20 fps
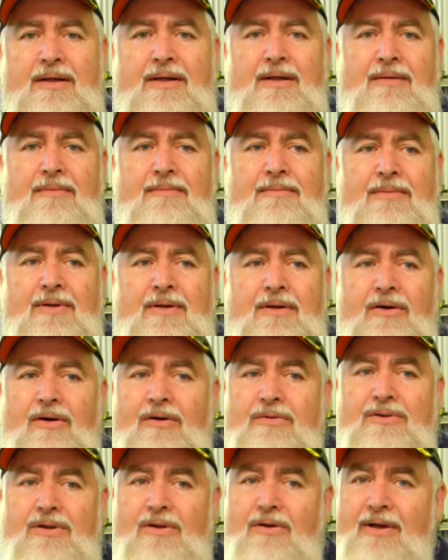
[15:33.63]
And I
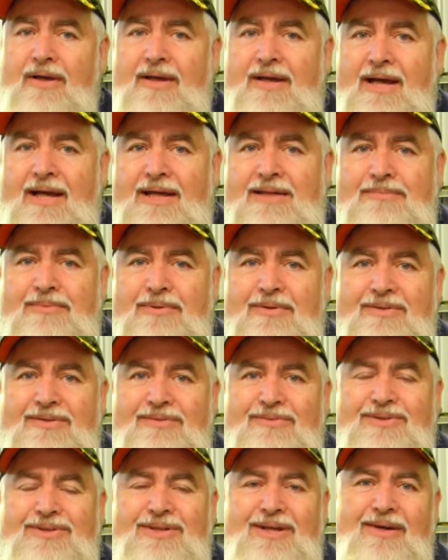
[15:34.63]
always liked gas because
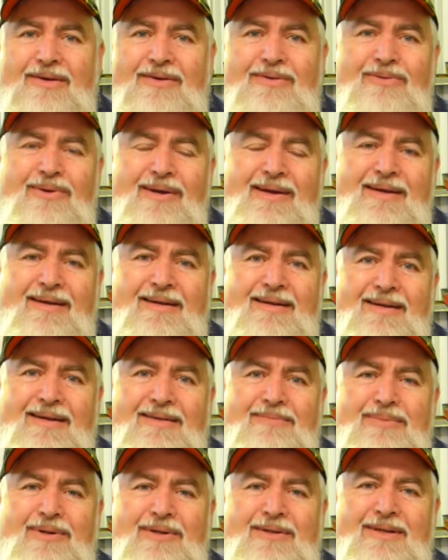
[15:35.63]
it was so quick and
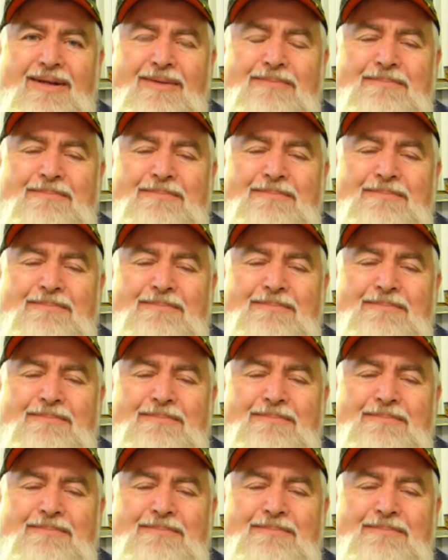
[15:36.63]
that. But